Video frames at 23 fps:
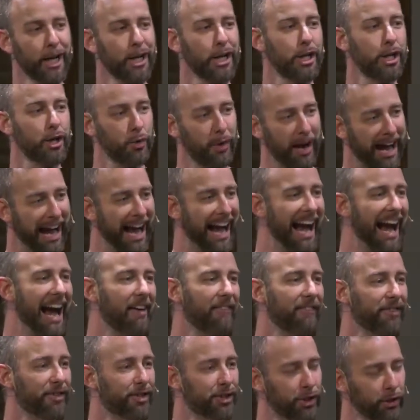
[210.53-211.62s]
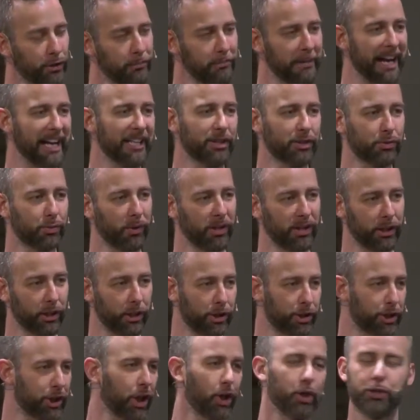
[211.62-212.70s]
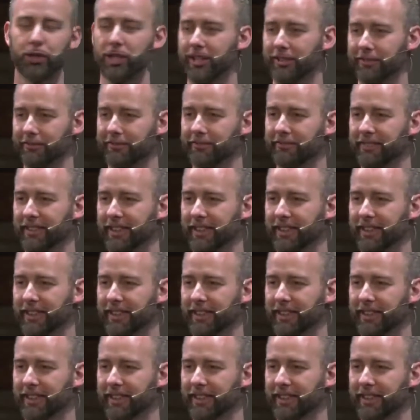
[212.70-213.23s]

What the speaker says: you have to mess with your children.